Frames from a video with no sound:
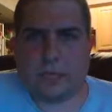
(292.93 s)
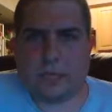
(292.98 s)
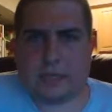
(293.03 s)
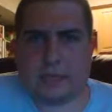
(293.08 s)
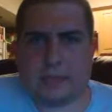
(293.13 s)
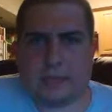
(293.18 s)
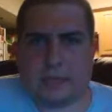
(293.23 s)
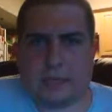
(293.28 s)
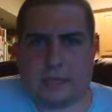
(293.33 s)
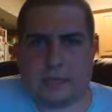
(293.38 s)

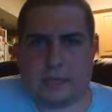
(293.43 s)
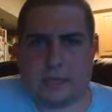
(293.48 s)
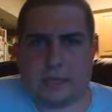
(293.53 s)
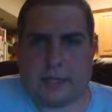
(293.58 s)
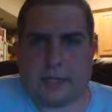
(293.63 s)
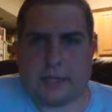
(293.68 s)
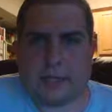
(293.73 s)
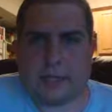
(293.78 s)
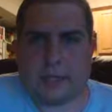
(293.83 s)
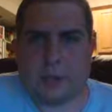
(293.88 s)
Except
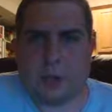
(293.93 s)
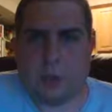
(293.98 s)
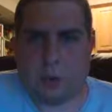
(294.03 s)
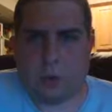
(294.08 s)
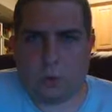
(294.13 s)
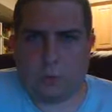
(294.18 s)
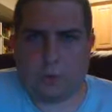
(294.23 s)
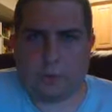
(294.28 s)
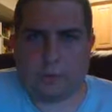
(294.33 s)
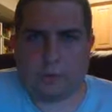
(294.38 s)
that they
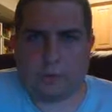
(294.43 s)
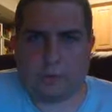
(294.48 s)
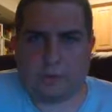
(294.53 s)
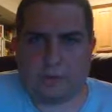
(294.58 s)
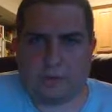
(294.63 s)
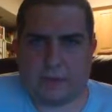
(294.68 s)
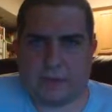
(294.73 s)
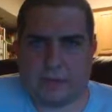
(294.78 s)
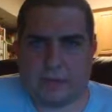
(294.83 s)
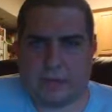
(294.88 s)
told you it
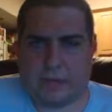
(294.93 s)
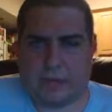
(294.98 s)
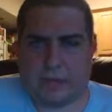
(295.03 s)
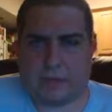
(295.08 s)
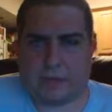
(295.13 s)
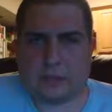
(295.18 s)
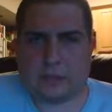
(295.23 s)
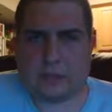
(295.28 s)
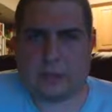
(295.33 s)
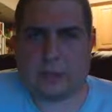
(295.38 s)
was Vin
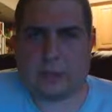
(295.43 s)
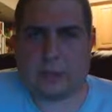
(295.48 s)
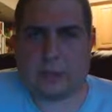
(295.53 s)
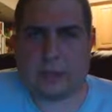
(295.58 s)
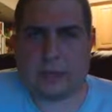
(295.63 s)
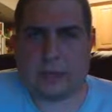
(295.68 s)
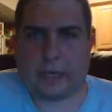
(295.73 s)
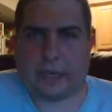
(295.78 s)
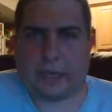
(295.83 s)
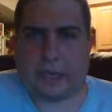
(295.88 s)
Diesel,
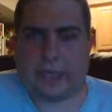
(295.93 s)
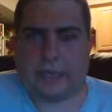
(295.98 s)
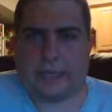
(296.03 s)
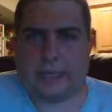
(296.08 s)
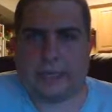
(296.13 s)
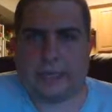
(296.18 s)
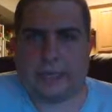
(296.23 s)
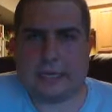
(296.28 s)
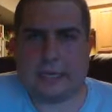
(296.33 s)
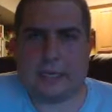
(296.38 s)
so it
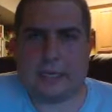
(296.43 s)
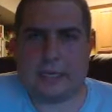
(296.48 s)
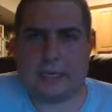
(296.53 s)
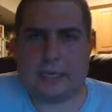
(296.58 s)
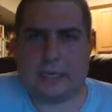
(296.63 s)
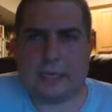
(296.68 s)
kind of